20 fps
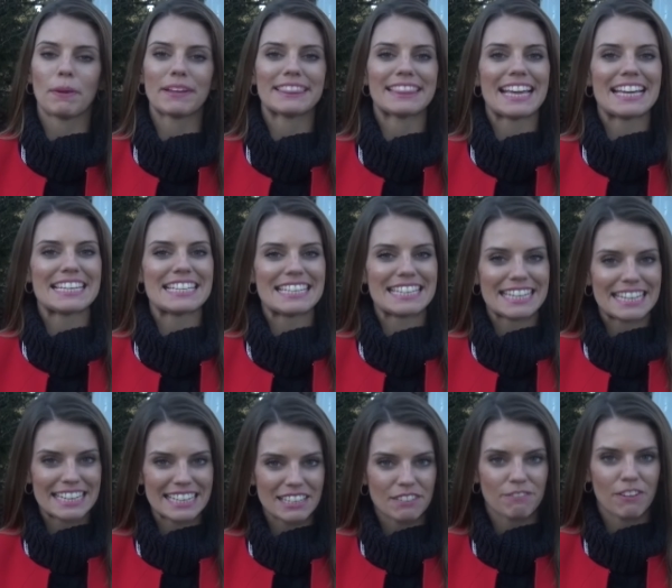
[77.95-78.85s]
but they
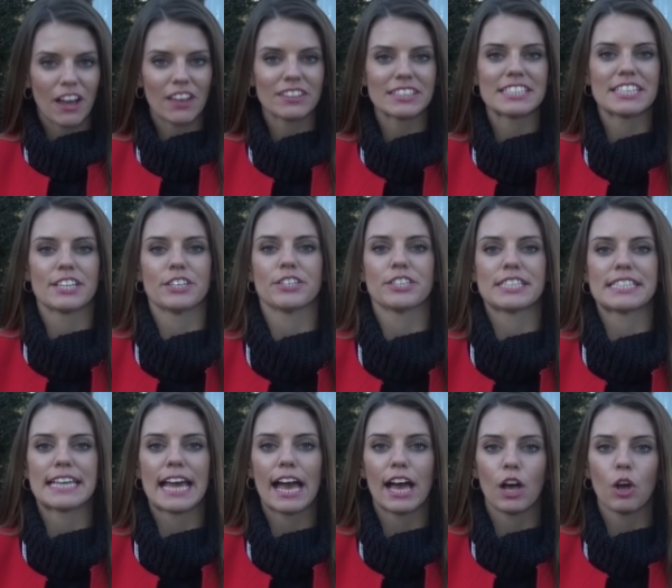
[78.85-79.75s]
need volunteers
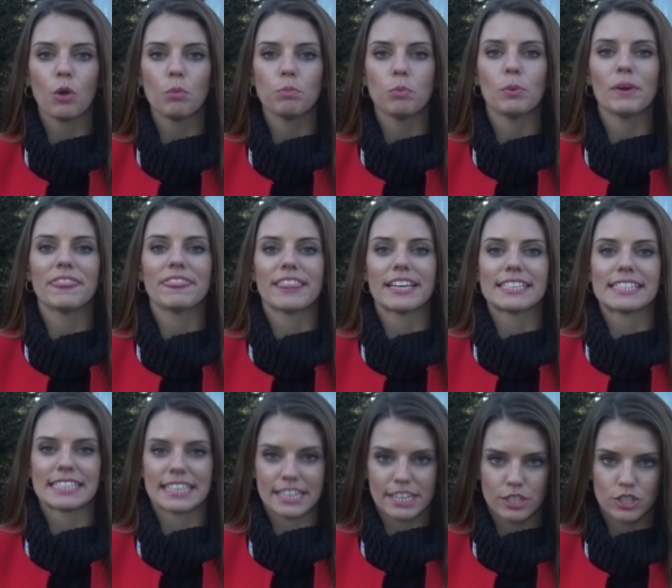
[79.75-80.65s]
to help with
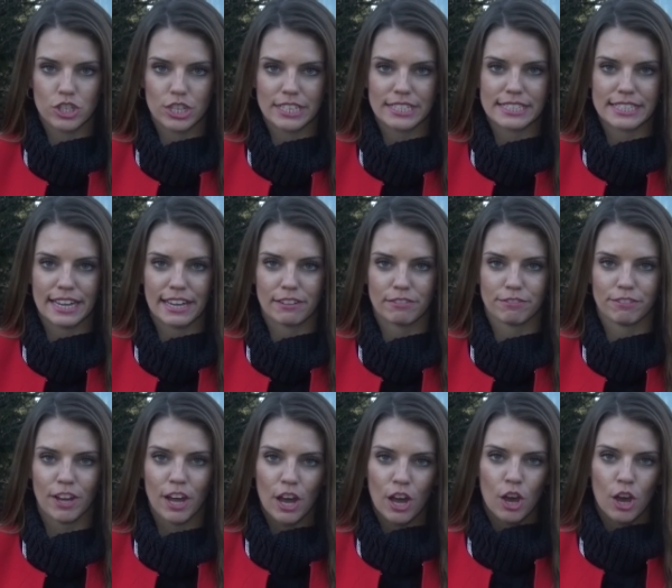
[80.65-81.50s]
this initiative.